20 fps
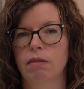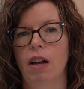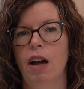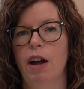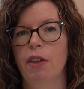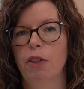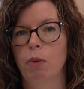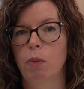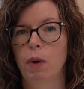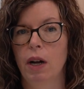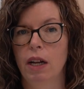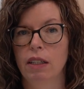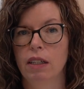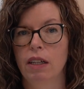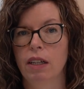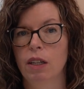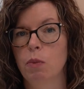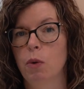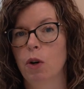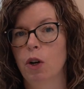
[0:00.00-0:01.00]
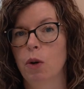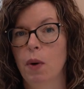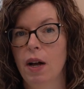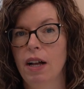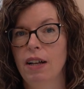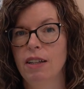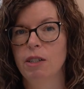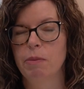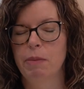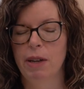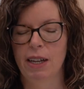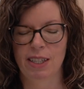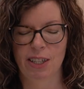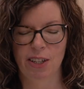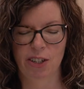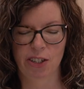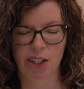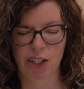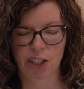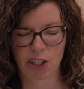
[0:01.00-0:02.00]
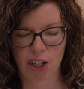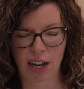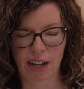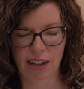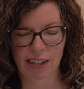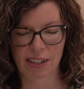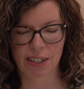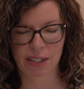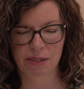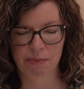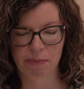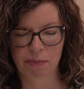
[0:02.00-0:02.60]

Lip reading: Either one can work well, depends on your child.